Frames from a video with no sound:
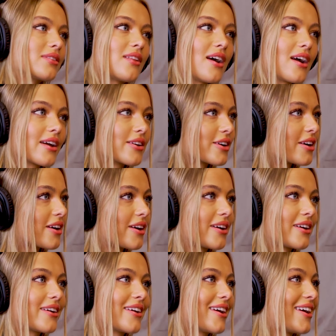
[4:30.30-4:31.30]
liner,
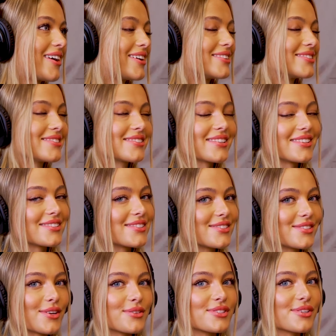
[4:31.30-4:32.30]
and it's
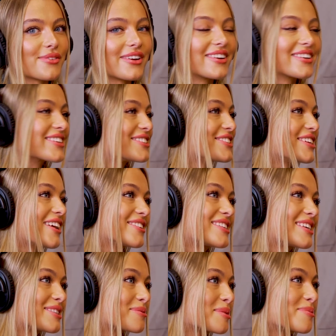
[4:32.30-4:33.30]
so surreal because she now
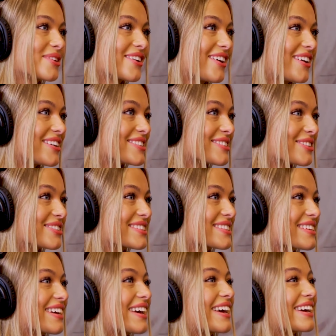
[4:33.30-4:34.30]
sends me PR. So it's
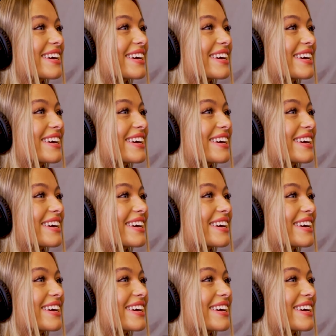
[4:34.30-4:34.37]
like